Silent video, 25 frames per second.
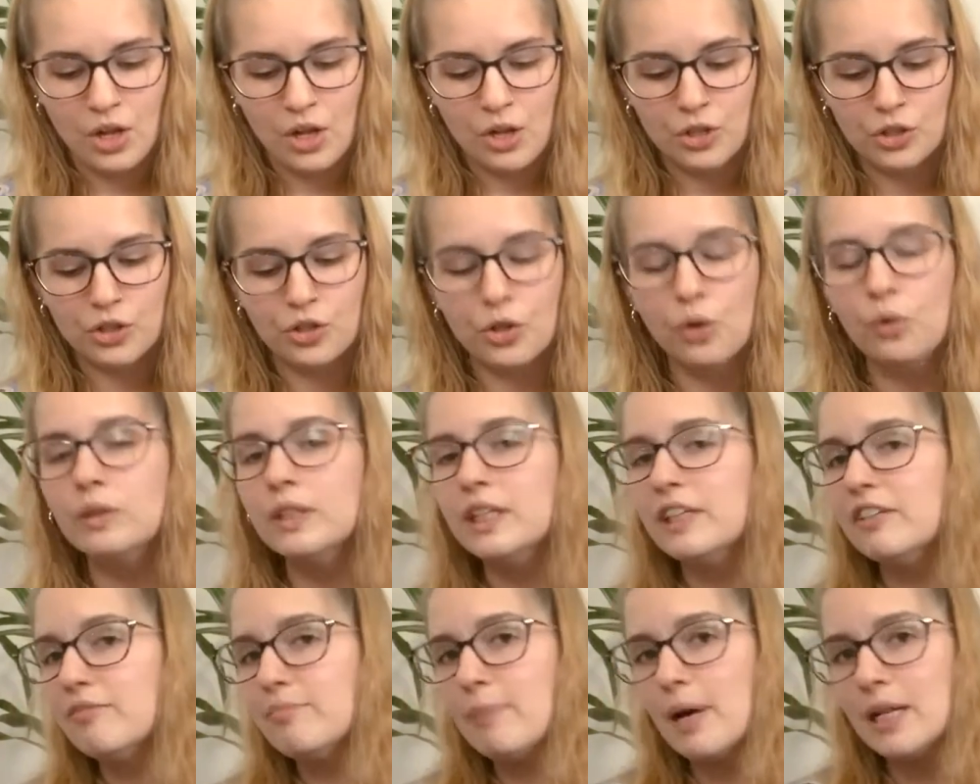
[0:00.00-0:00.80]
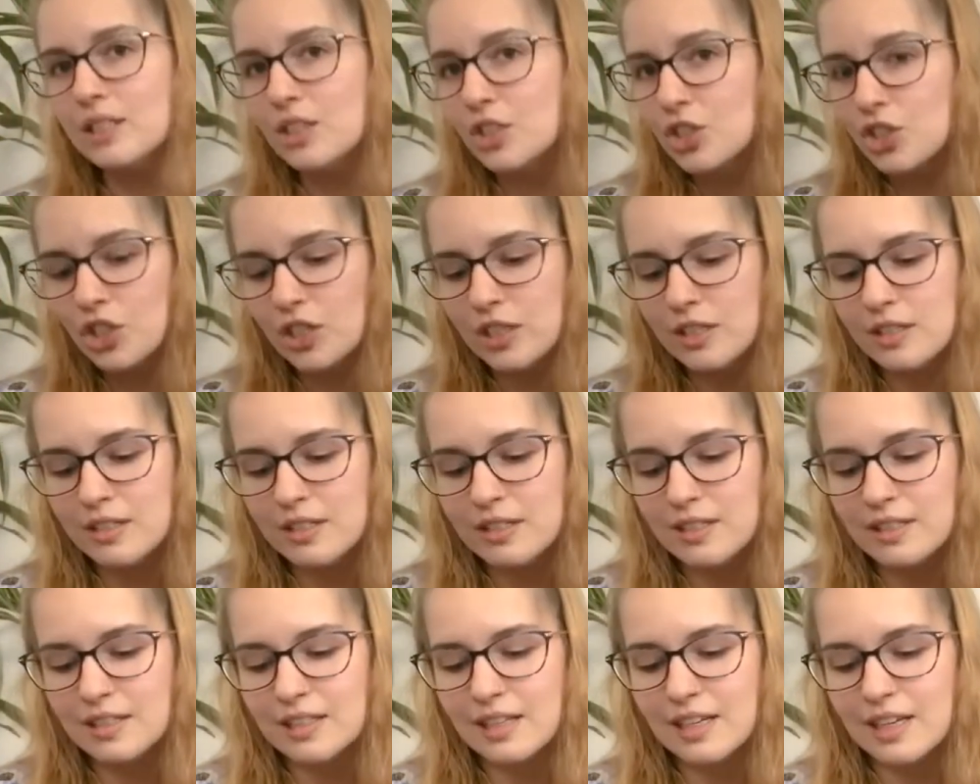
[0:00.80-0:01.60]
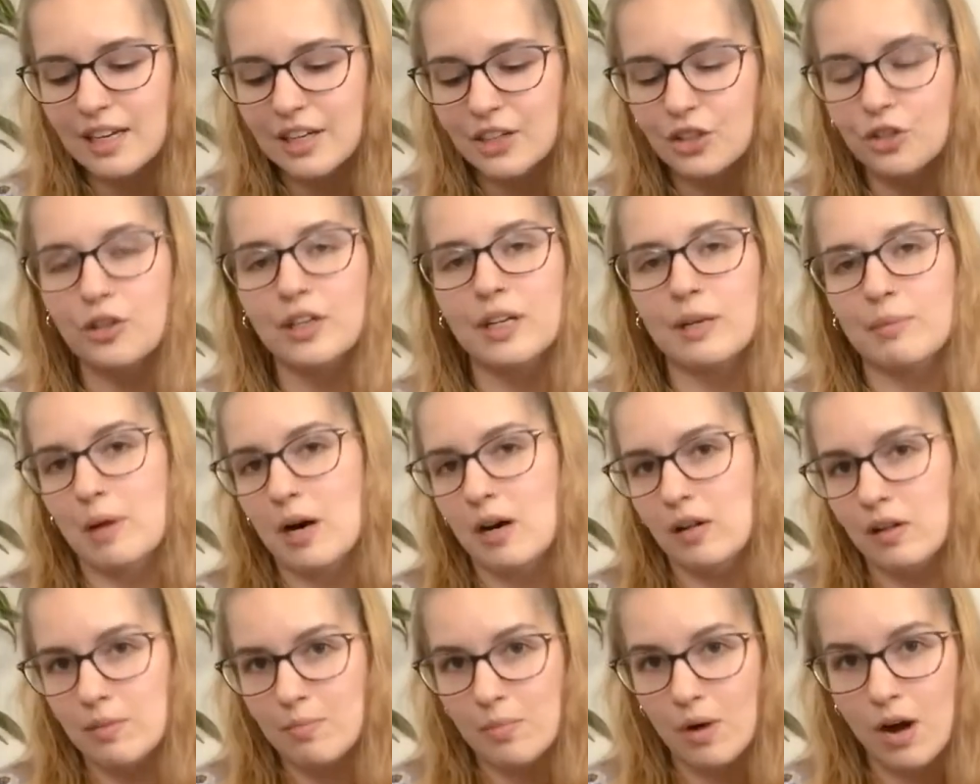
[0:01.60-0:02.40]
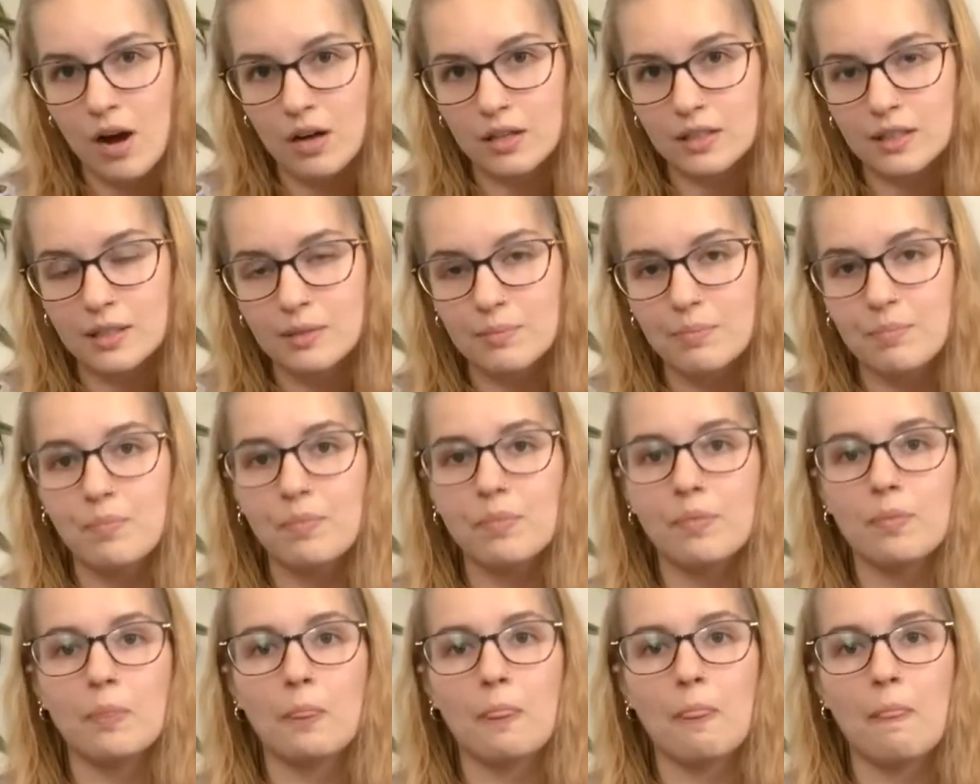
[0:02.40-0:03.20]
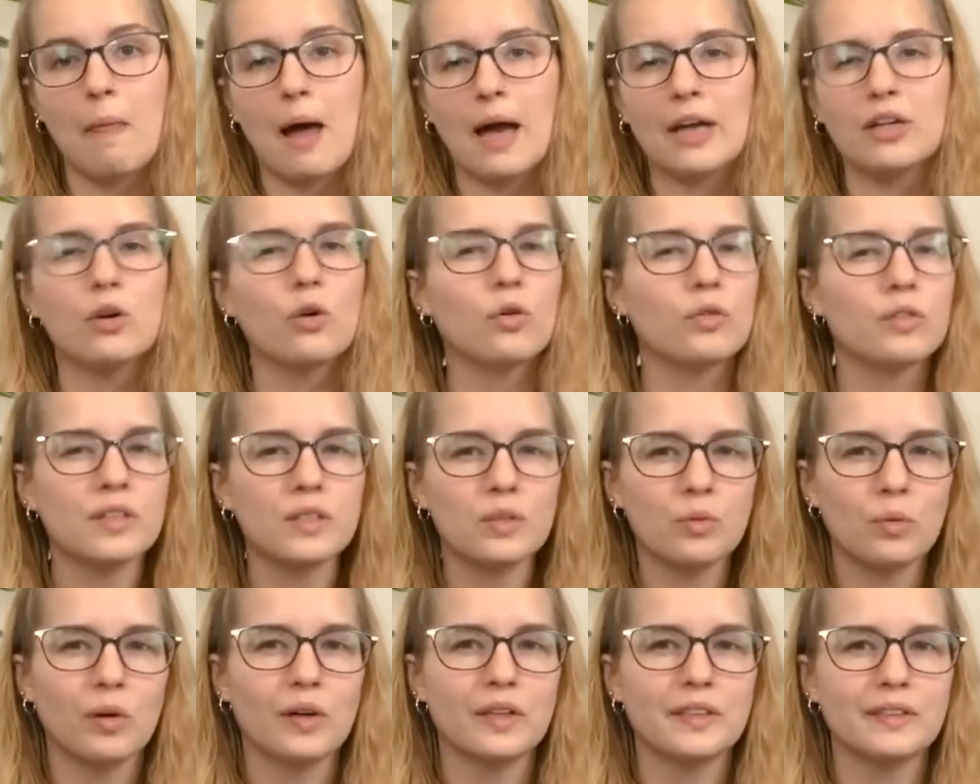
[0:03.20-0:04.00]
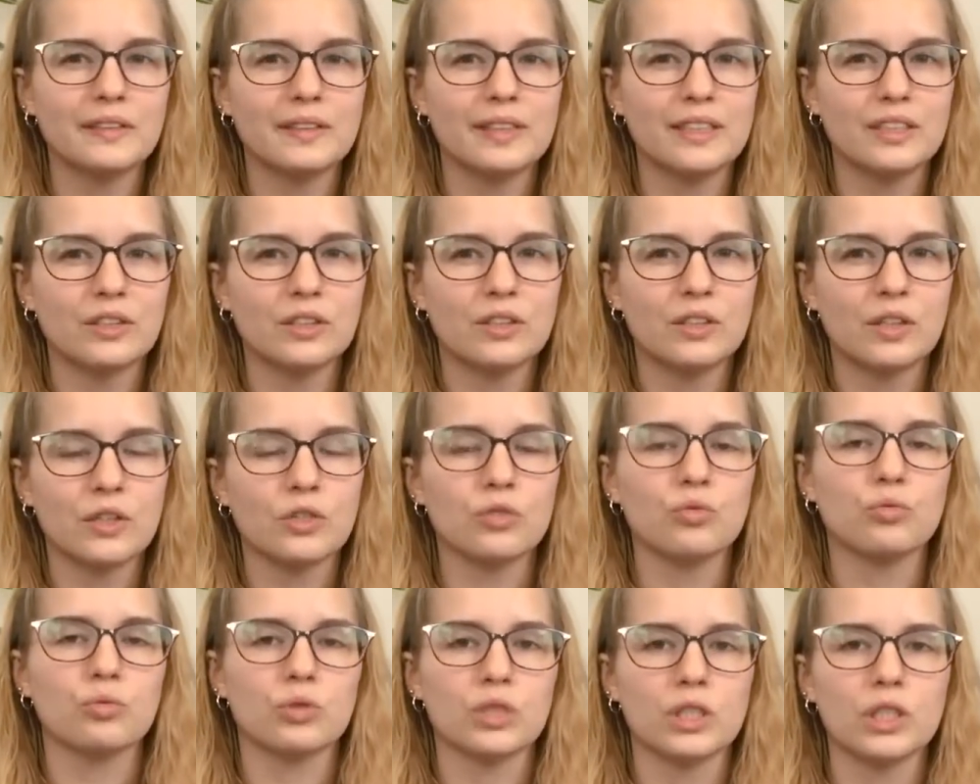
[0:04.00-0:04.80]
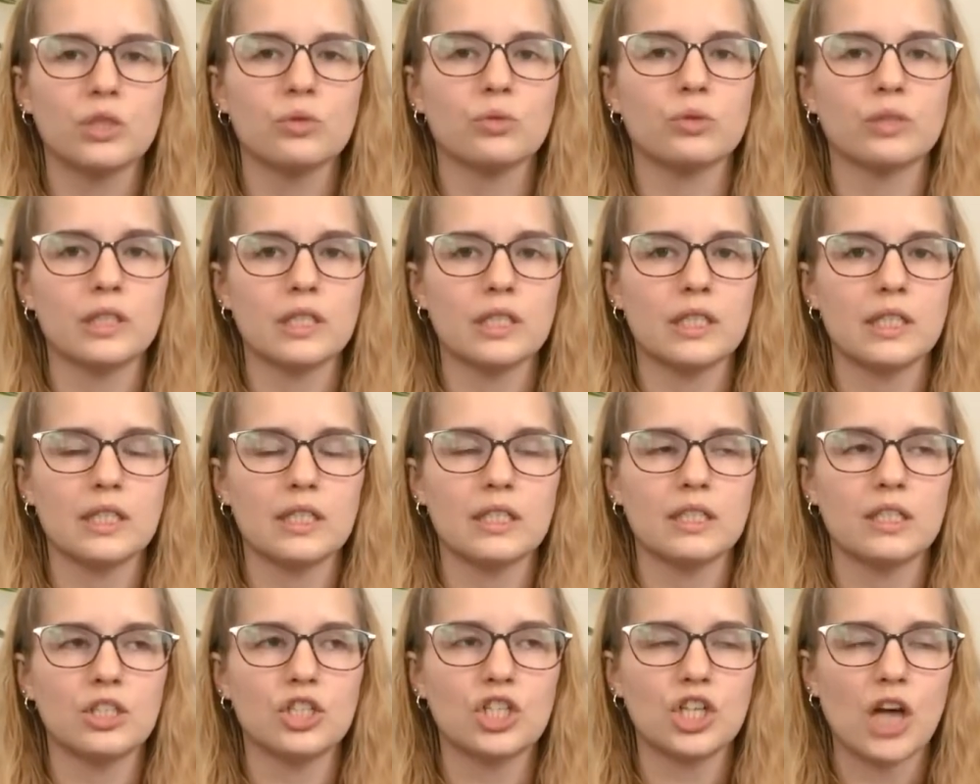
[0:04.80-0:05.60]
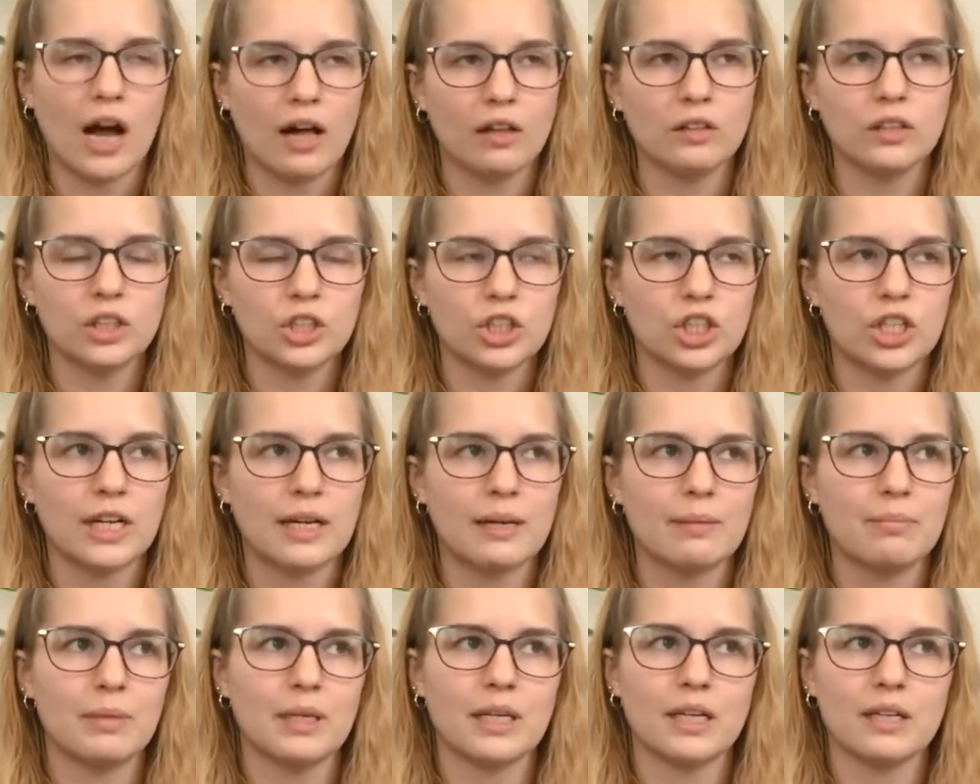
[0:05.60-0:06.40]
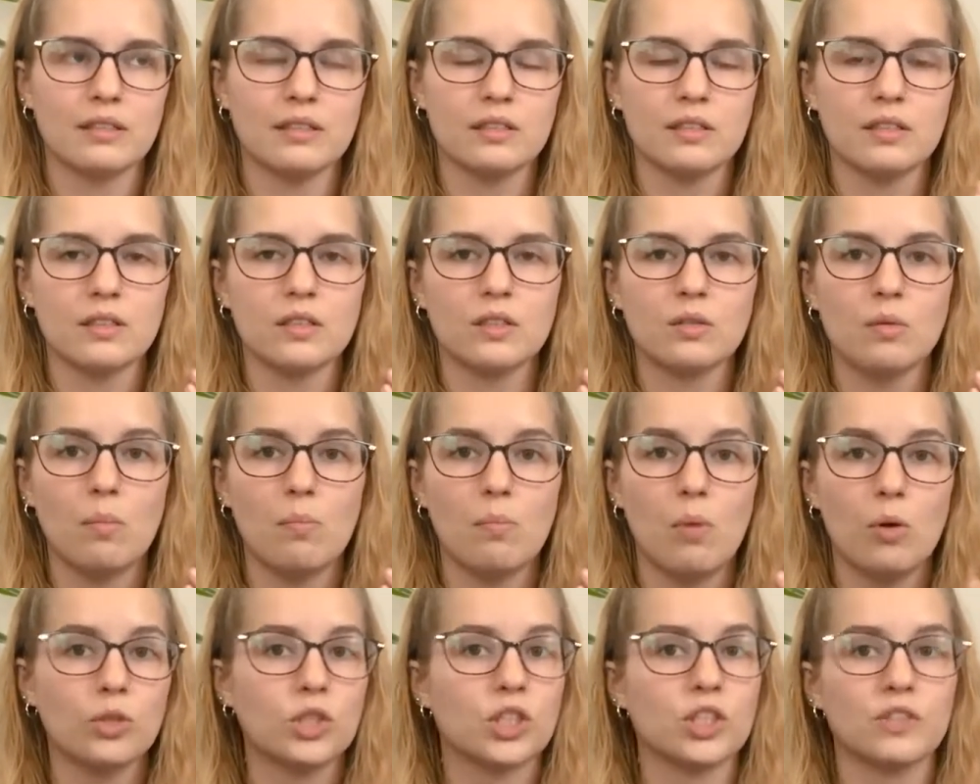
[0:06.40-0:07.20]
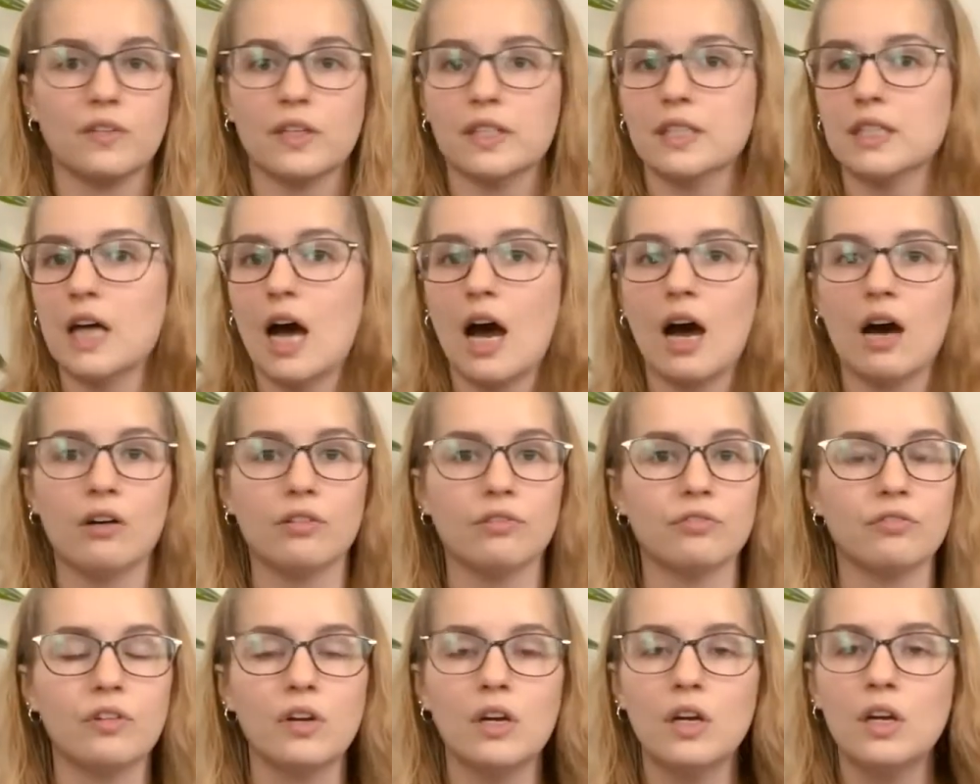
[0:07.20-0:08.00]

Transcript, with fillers: So don't leave messages in your email inbox. I know this one is, is really, really challenging because most of us have